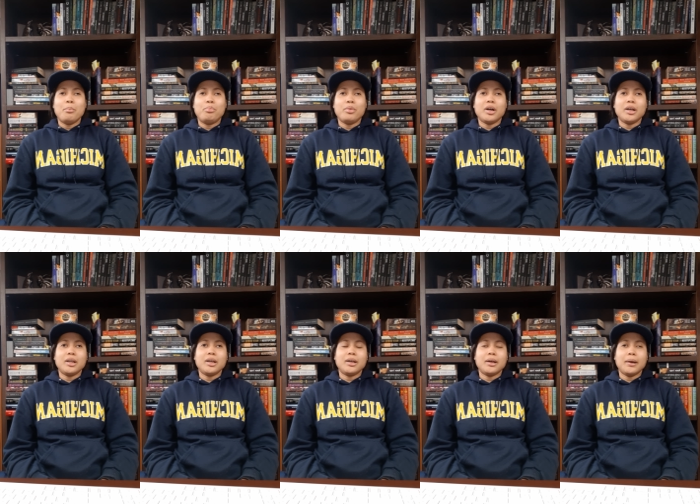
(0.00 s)

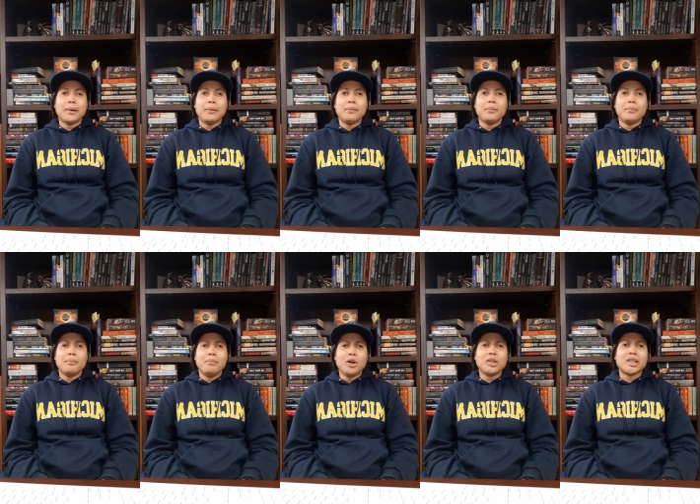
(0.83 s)
But um
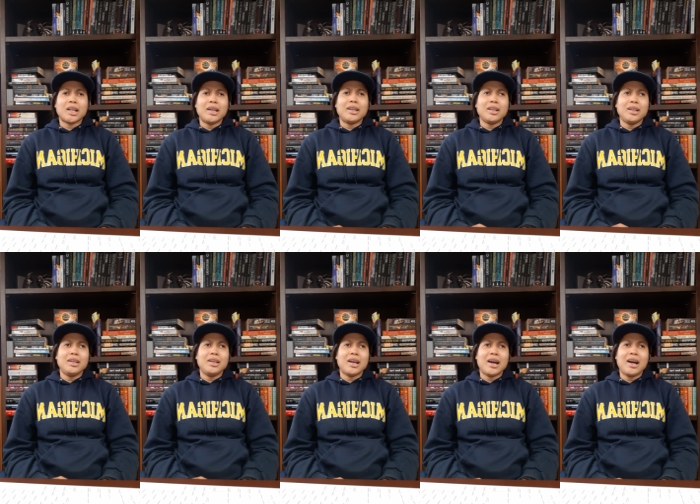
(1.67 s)
most
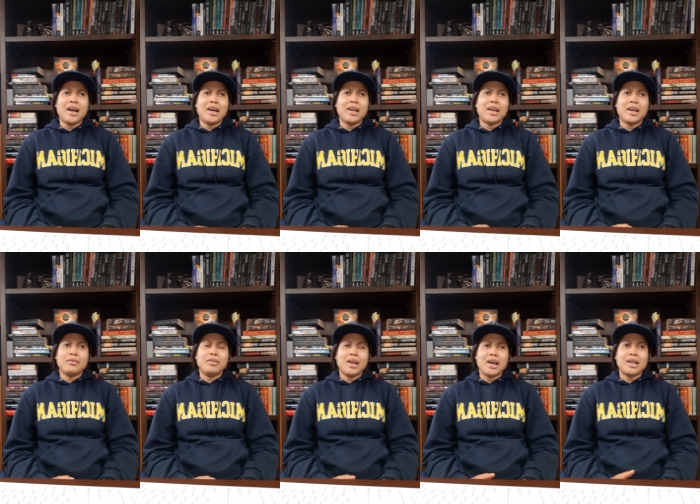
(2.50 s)
likely I have
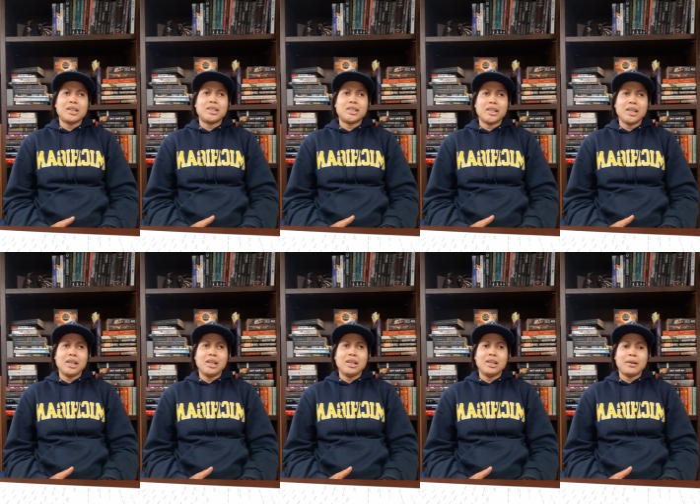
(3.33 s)
not
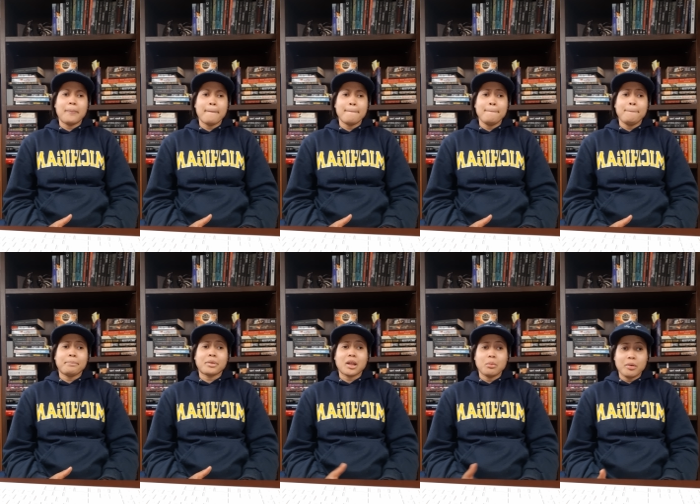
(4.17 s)
seen,
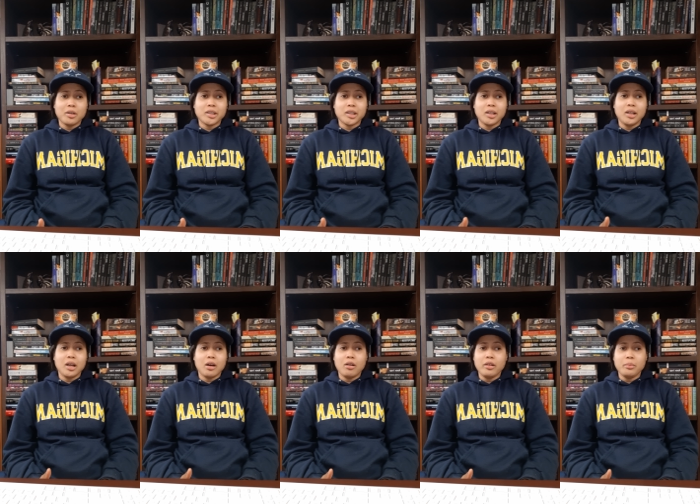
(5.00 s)
personally,
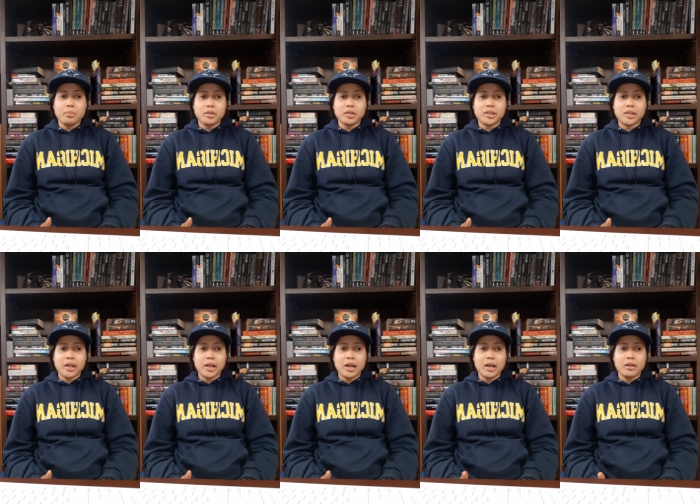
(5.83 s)
all the books
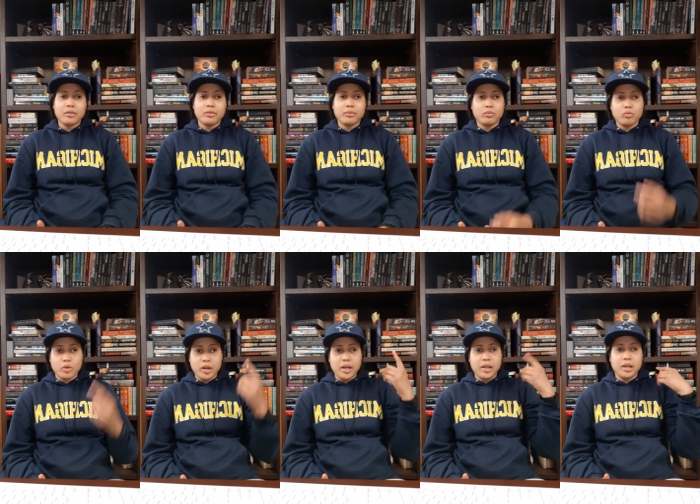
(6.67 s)
that I've
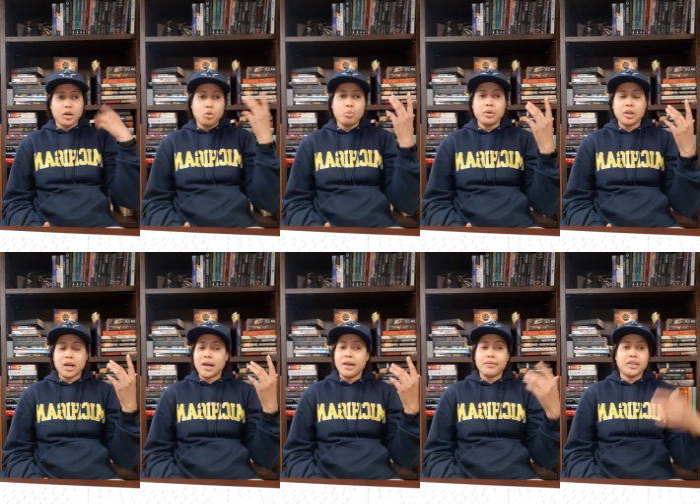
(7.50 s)
read and opened,
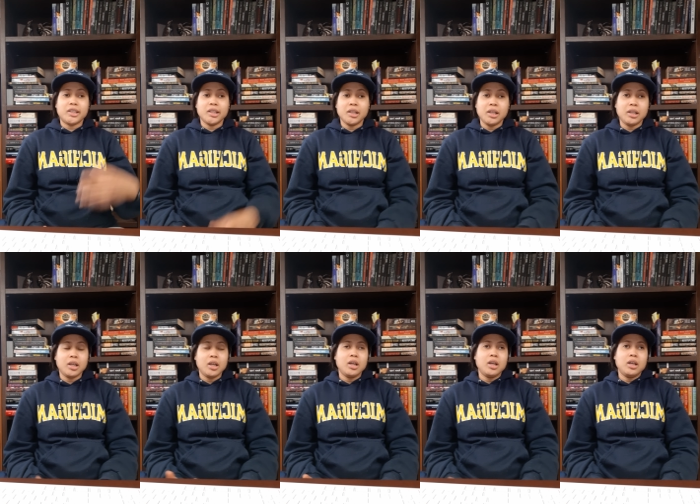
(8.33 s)
I haven't seen
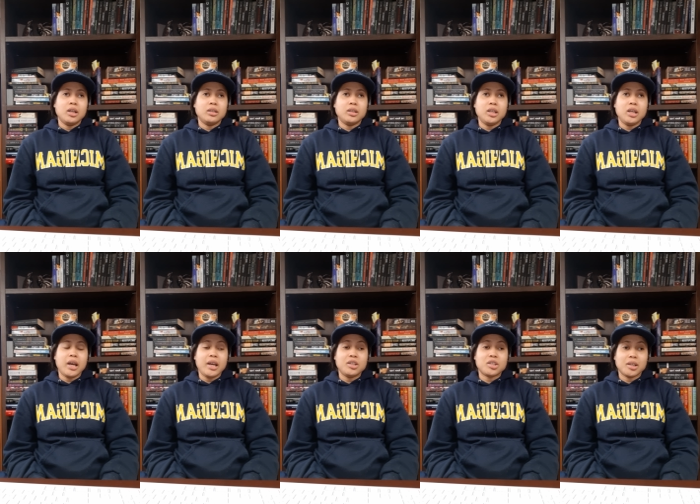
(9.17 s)
the
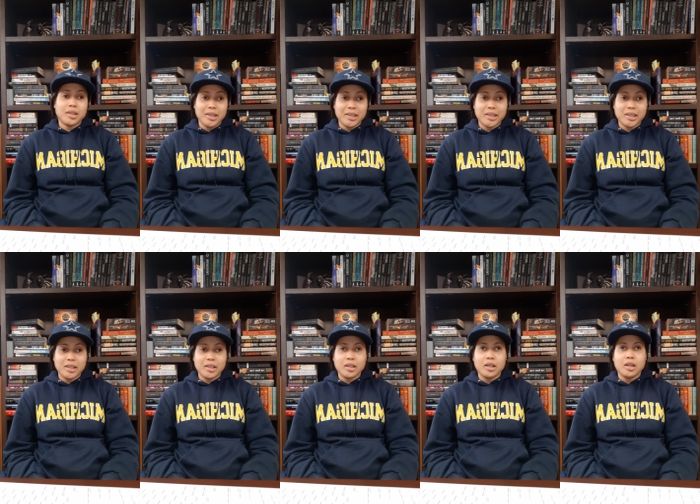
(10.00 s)
agent listed.